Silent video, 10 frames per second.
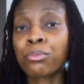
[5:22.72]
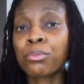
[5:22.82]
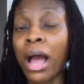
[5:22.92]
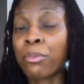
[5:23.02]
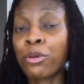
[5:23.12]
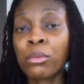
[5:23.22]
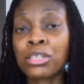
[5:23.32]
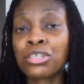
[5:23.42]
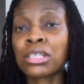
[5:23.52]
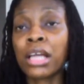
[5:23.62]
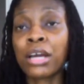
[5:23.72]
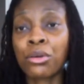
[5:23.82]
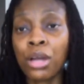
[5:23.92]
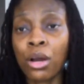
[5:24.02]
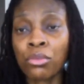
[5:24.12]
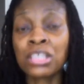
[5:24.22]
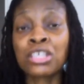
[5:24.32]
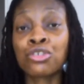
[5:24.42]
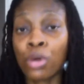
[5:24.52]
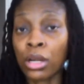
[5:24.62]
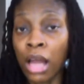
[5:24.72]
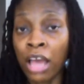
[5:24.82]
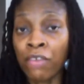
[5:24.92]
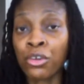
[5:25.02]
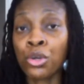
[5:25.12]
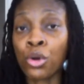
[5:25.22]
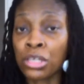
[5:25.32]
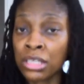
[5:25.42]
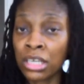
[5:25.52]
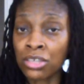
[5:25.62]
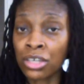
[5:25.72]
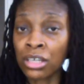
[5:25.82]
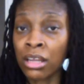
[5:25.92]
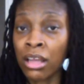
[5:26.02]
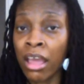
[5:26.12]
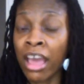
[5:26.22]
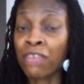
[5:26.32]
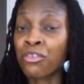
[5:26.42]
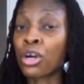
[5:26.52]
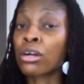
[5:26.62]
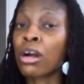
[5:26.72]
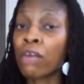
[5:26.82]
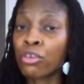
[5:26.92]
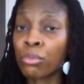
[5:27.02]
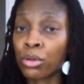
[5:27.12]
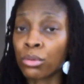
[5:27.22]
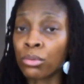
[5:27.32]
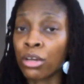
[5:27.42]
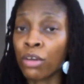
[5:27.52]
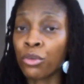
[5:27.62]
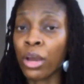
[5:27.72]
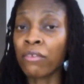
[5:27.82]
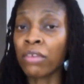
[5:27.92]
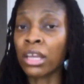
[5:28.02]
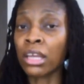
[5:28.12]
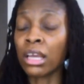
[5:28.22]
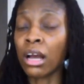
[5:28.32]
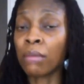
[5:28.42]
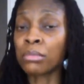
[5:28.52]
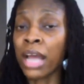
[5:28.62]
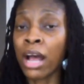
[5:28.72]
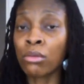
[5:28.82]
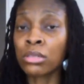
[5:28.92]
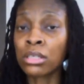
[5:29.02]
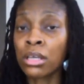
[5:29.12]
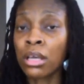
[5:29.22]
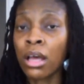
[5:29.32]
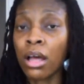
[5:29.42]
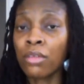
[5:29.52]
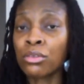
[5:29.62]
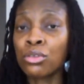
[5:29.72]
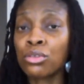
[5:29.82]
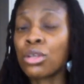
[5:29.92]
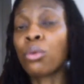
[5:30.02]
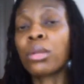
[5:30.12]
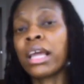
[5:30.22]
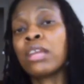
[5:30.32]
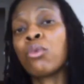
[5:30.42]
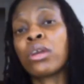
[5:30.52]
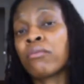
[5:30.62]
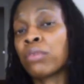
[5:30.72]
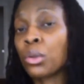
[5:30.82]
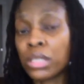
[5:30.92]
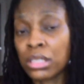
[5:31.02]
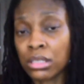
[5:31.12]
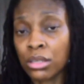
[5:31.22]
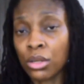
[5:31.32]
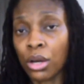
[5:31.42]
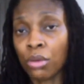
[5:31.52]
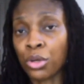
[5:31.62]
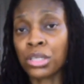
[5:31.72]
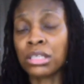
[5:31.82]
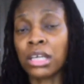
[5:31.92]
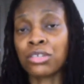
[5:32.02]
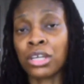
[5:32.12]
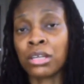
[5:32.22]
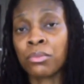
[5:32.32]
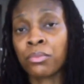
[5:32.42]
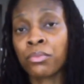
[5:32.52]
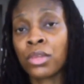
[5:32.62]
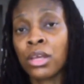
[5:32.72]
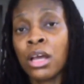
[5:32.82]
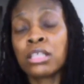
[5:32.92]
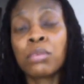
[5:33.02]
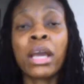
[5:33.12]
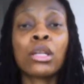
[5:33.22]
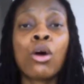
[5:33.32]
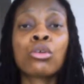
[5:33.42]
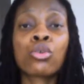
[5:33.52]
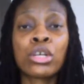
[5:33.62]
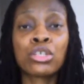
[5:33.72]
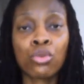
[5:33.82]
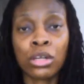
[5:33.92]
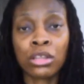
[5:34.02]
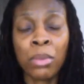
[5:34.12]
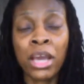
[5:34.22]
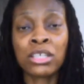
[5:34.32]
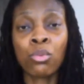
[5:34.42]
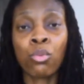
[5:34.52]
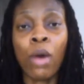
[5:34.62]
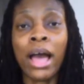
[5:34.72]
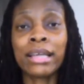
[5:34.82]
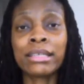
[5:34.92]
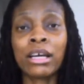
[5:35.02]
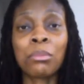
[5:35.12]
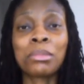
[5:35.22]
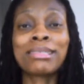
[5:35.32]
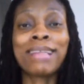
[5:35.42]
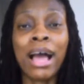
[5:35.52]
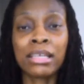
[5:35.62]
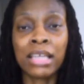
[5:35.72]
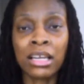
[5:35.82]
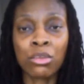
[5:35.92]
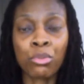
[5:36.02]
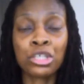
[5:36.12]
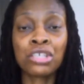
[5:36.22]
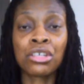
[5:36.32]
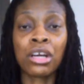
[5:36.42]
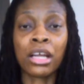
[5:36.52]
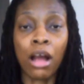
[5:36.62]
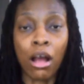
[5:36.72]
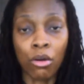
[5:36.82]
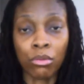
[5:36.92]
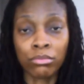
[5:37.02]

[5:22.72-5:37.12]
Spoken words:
I pretty much just let her know this is your life, your decision, and if you're uncomfortable, if you have any doubts, don't let anyone influence, your decision. To make a long story short, the patient wind up not getting the procedure done at all.